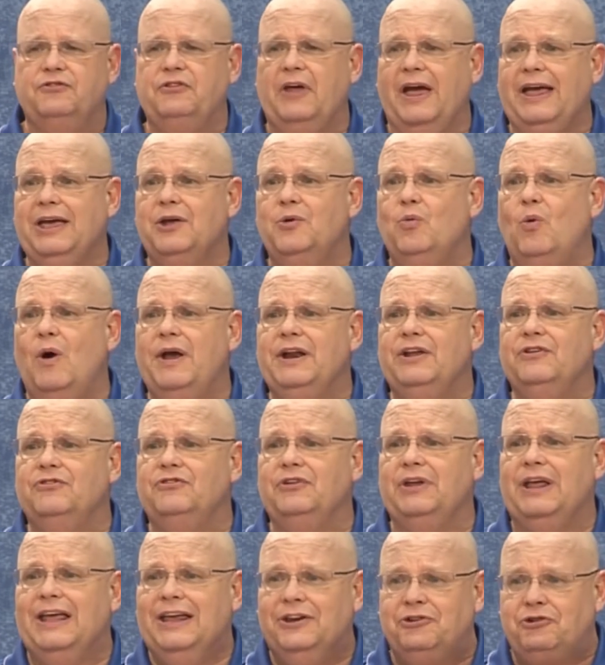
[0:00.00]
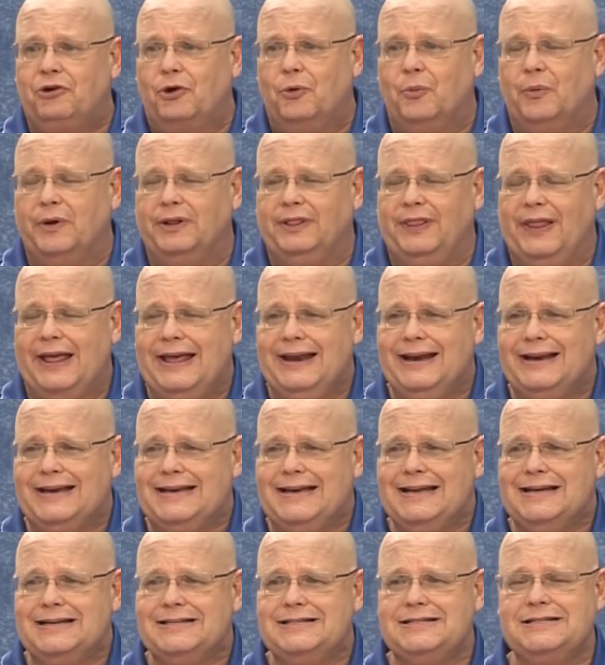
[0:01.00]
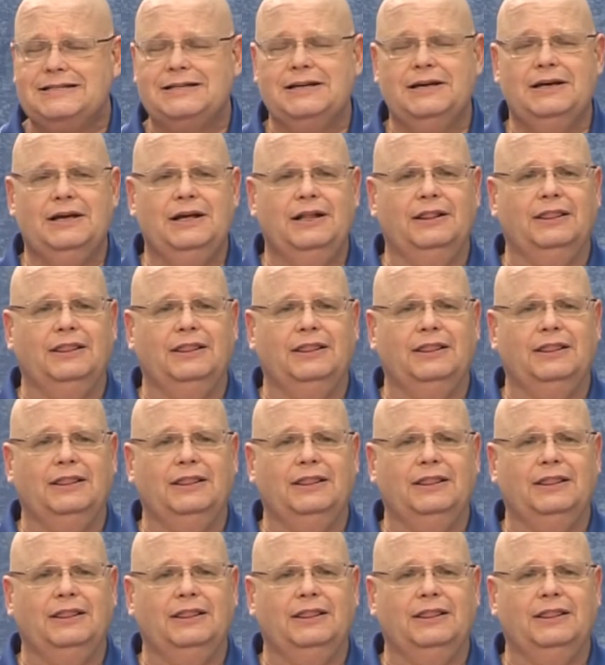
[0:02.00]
second one is interrelatedness.